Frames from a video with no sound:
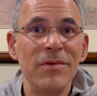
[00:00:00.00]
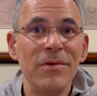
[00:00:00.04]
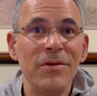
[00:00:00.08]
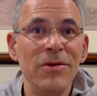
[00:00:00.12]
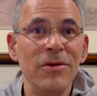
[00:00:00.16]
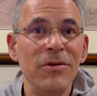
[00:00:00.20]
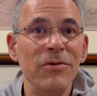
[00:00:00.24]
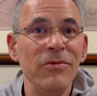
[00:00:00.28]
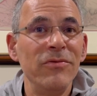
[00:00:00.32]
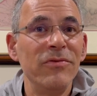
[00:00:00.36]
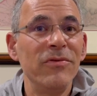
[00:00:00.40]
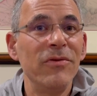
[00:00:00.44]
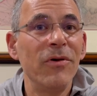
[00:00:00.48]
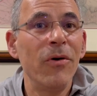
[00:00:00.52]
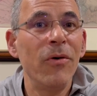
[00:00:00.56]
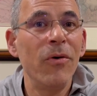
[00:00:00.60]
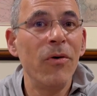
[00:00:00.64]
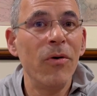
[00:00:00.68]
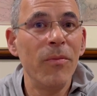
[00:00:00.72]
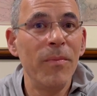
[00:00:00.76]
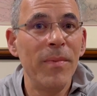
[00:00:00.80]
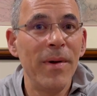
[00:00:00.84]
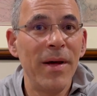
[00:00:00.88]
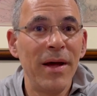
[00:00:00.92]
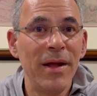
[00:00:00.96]
use the
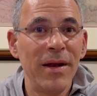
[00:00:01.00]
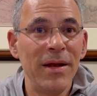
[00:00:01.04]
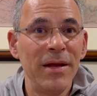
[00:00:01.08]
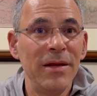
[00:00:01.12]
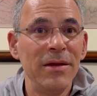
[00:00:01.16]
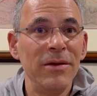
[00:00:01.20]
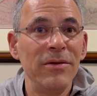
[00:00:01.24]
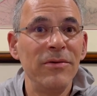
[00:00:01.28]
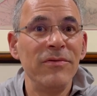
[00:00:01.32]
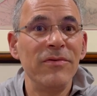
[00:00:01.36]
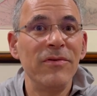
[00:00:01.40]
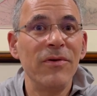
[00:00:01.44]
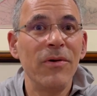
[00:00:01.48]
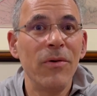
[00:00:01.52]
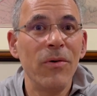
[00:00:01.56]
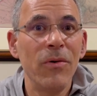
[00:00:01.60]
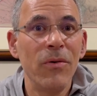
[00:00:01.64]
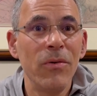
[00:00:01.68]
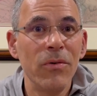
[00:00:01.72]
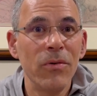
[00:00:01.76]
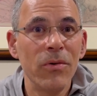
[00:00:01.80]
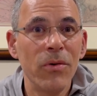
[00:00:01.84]
whole body, use the whole